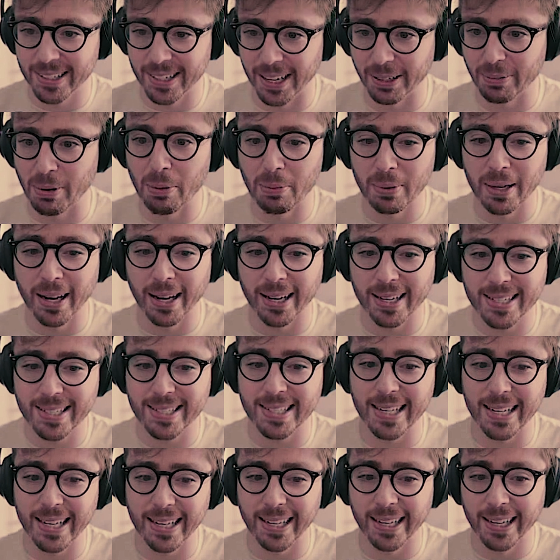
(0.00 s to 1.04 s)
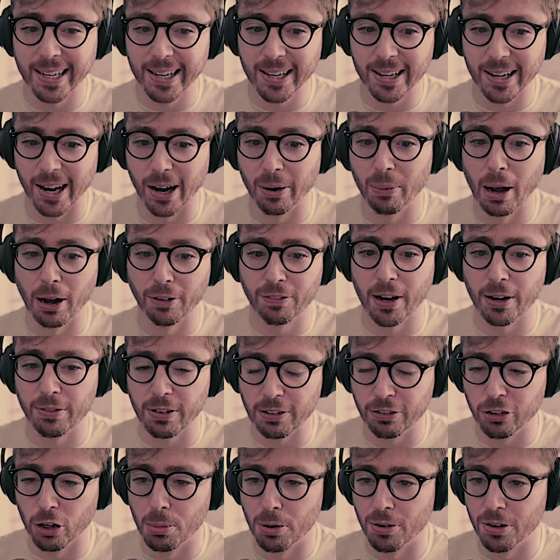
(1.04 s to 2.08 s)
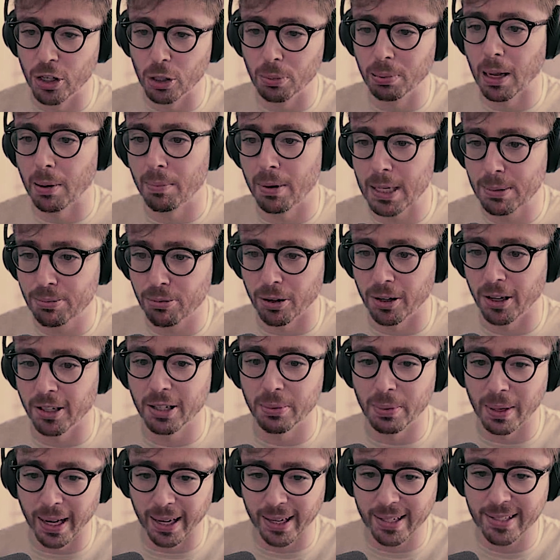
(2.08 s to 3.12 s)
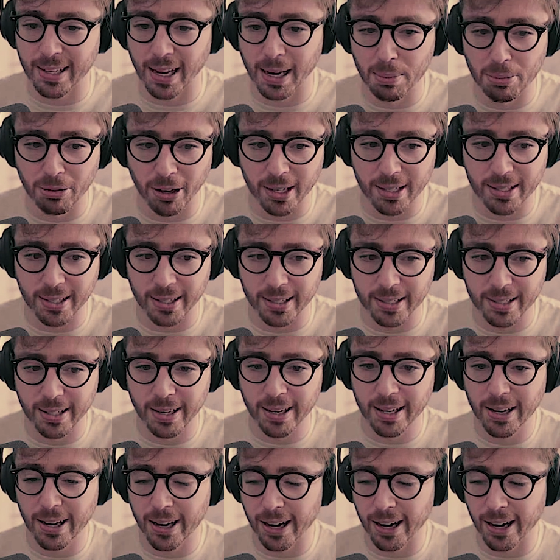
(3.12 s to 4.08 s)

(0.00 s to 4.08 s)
like when we like see a welfare reform or a new plant-based product and we like celebrate it